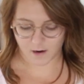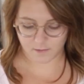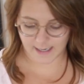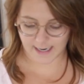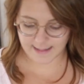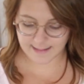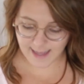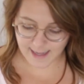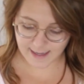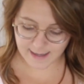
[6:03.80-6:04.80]
All right, and
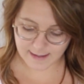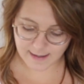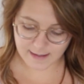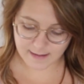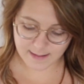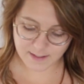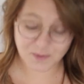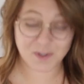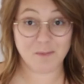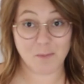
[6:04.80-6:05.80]
then this
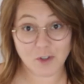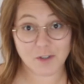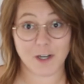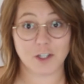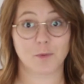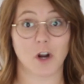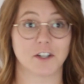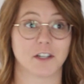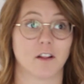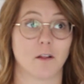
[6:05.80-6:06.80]
was the most special
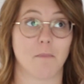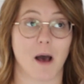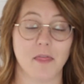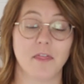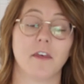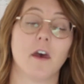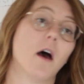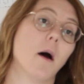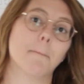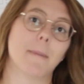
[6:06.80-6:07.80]
project of the month.
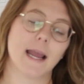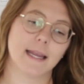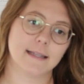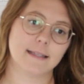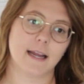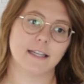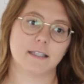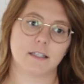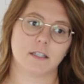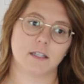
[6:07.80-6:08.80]
My kids and
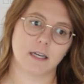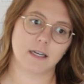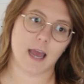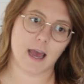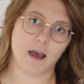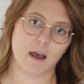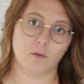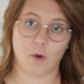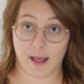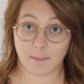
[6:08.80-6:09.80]
I didn't have,
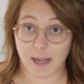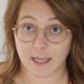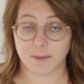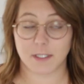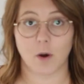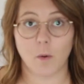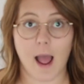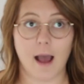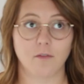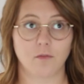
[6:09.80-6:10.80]
well, I and my husband don't
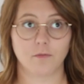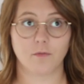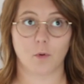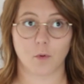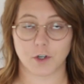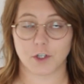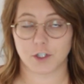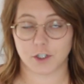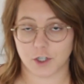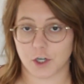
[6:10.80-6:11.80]
have
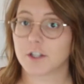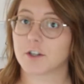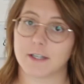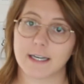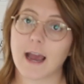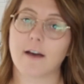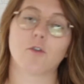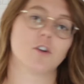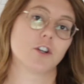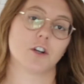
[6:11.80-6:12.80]
orange shirts, or didn't have
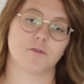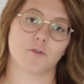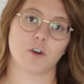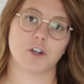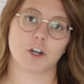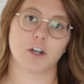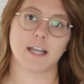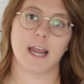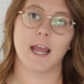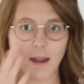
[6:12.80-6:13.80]
orange shirts for Orange Shirt
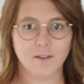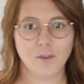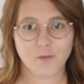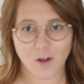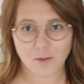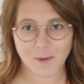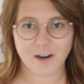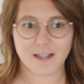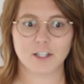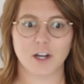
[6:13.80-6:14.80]
Day. And if you follow me
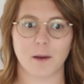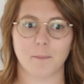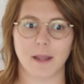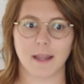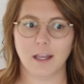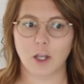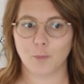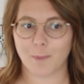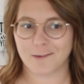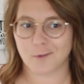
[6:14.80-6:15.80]
on Instagram, you
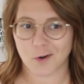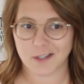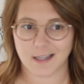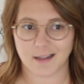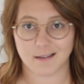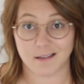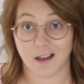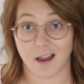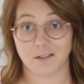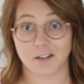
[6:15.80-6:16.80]
might have noticed that this is
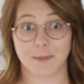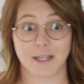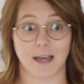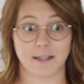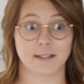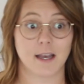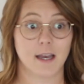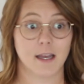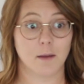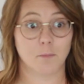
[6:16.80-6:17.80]
kind of something that's
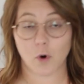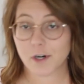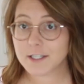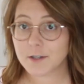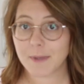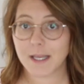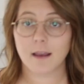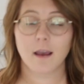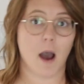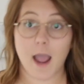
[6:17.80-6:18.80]
important to me.
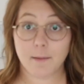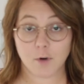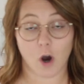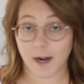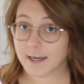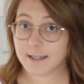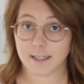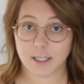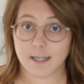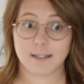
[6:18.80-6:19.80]
I am not
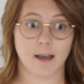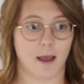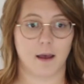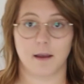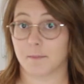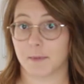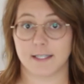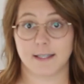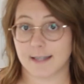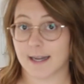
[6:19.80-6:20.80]
Indigenous. I am
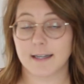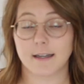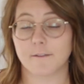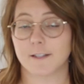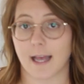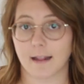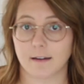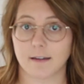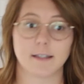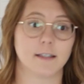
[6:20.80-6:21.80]
a descendant of
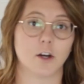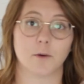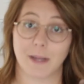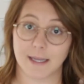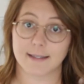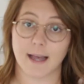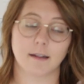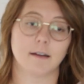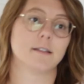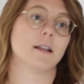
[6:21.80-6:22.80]
settlers, European
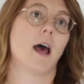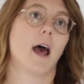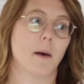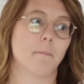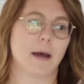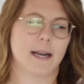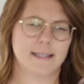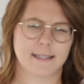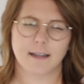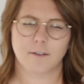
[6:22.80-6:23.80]
settlers, but
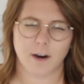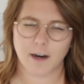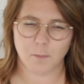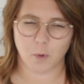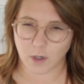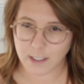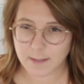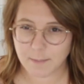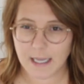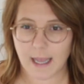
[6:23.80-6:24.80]
it's still very important
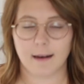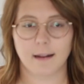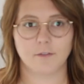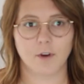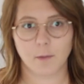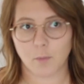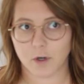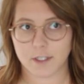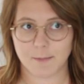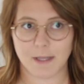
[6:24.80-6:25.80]
to me. And it's very
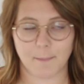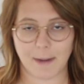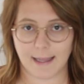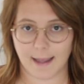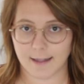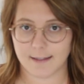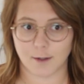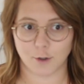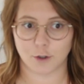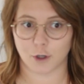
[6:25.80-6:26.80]
important to me that my kids
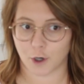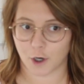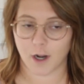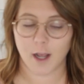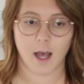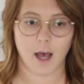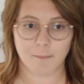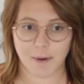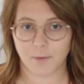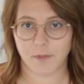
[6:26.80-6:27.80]
learn
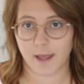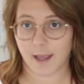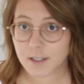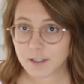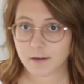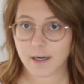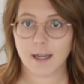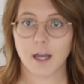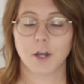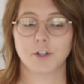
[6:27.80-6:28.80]
about the history.